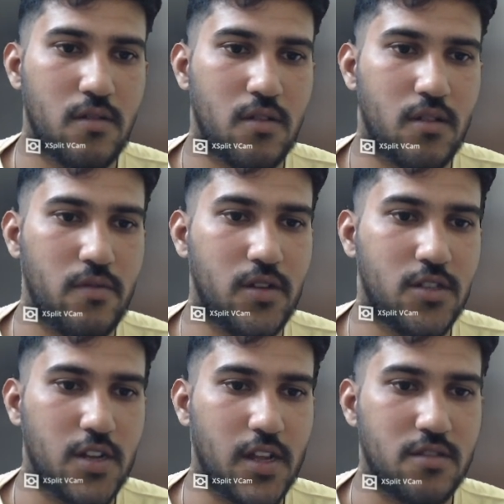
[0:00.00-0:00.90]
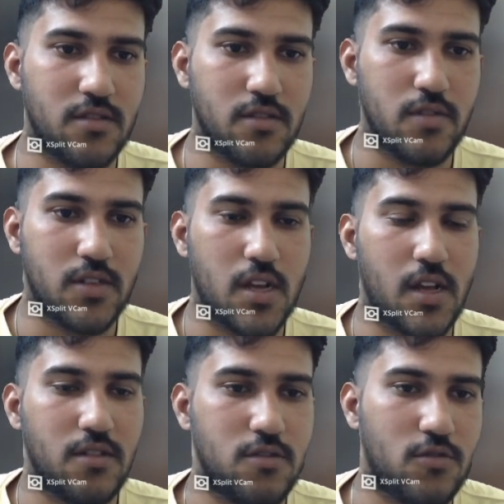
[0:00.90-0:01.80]
which
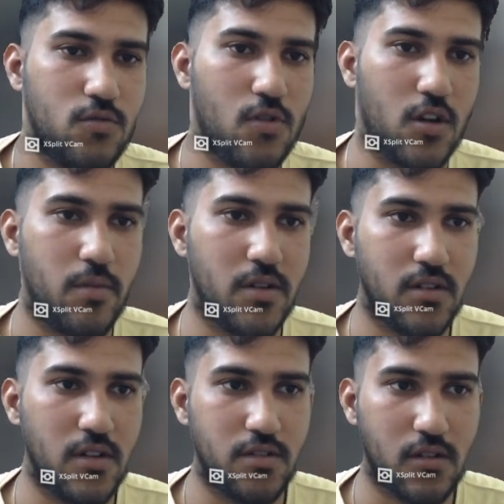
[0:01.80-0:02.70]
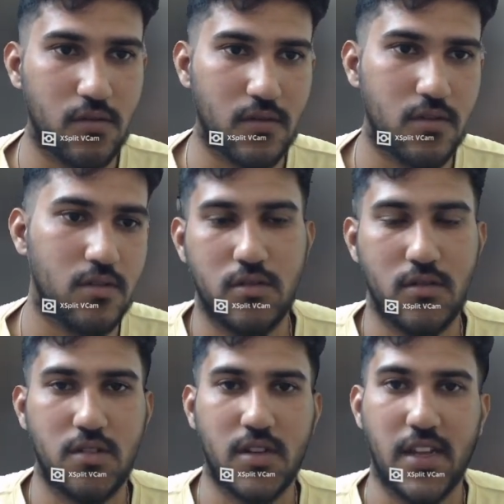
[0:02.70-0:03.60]
has two arguments in itself.
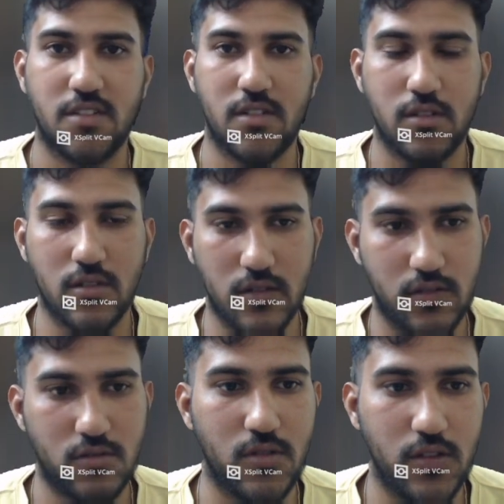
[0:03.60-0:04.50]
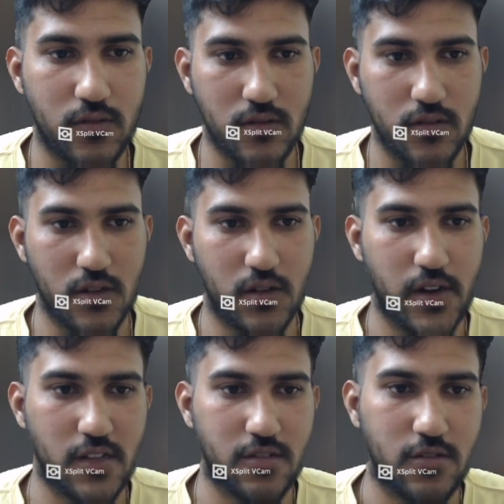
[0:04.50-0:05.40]
This takes in
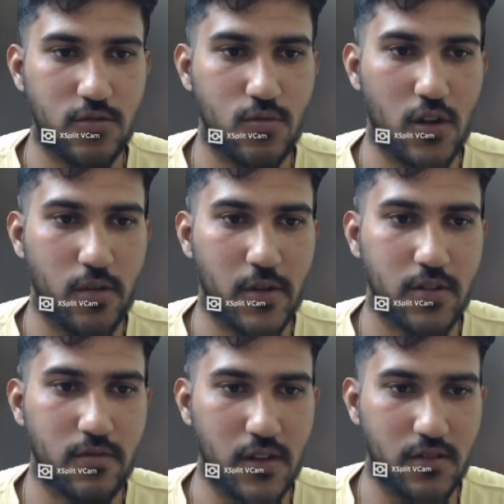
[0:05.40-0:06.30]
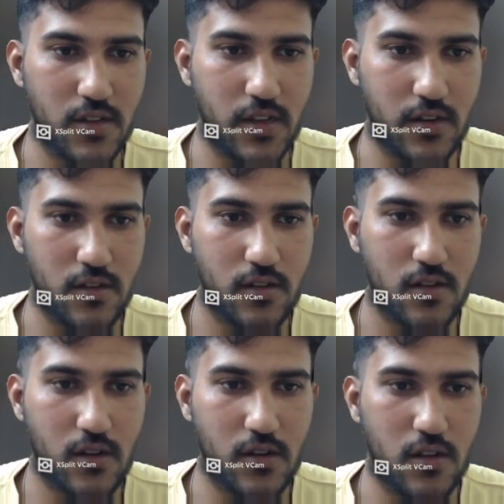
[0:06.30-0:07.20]
two arguments. One is the error
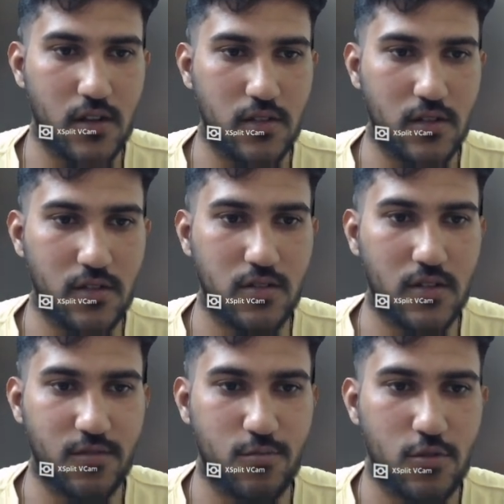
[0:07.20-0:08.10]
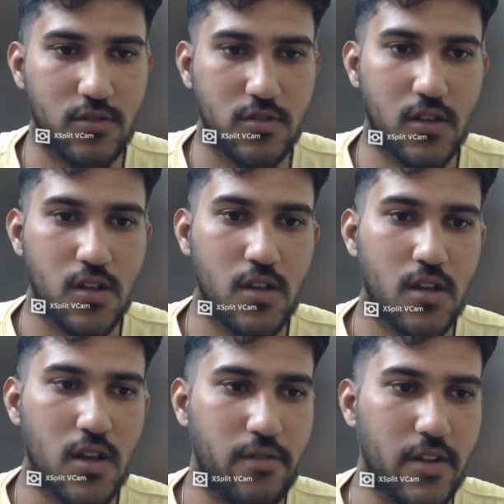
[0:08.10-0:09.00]
and other is the response.
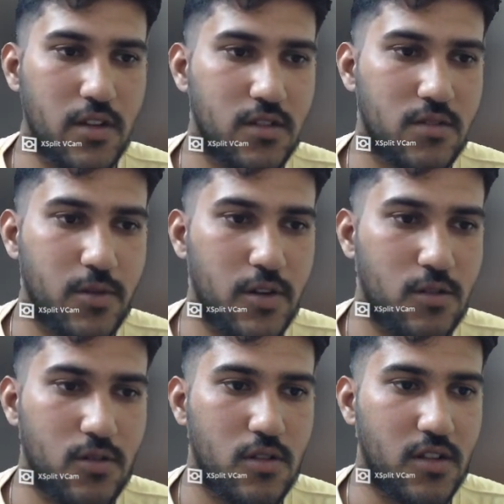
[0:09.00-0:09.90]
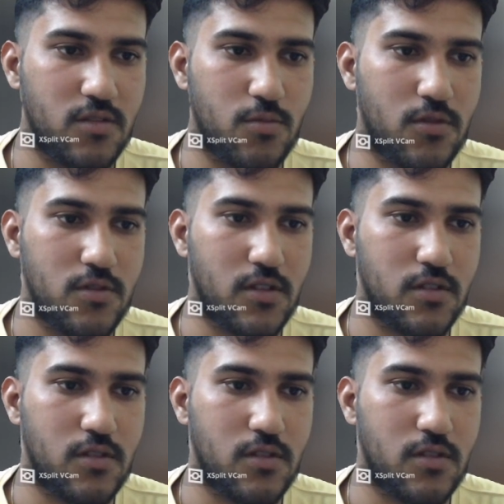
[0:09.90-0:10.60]
And we can just print out the response here,